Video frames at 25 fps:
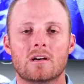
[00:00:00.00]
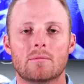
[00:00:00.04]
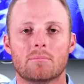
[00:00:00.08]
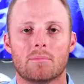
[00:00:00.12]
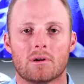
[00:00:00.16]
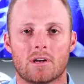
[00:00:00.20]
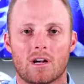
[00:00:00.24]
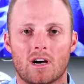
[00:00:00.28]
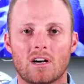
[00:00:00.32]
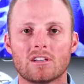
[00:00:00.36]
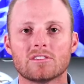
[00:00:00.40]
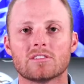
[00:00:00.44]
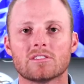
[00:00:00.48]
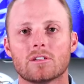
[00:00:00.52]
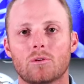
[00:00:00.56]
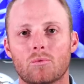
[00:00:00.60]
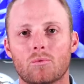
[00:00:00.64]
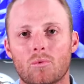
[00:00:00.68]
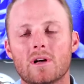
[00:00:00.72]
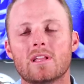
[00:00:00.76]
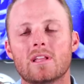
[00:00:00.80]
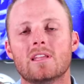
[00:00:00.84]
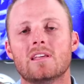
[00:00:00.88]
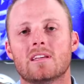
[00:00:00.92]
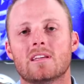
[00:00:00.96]
but also
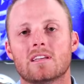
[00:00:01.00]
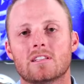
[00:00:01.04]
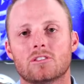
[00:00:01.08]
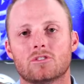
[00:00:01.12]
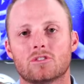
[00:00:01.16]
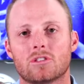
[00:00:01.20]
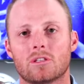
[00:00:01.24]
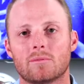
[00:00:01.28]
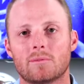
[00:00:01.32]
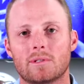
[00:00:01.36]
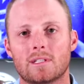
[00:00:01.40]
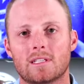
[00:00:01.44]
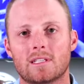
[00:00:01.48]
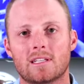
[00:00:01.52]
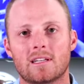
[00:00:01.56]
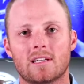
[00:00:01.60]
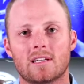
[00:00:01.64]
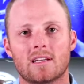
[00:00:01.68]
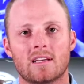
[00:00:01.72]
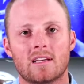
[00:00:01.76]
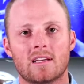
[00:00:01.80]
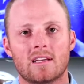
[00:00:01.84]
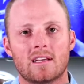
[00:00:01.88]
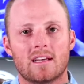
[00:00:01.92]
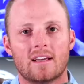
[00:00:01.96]
what he contributed
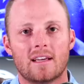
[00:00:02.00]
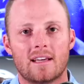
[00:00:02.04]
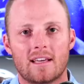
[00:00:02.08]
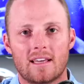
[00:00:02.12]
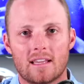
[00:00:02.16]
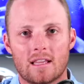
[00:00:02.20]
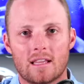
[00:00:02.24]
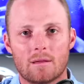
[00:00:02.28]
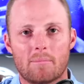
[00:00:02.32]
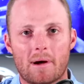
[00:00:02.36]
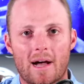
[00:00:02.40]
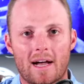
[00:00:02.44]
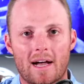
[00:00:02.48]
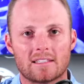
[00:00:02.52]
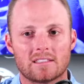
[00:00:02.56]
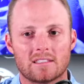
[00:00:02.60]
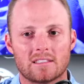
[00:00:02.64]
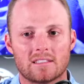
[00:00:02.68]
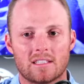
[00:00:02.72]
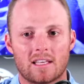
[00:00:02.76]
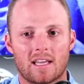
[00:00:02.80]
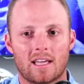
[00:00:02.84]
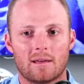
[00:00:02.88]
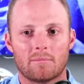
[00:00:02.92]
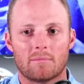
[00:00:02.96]
in the
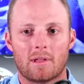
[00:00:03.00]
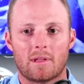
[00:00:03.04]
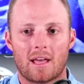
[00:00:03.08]
passing game.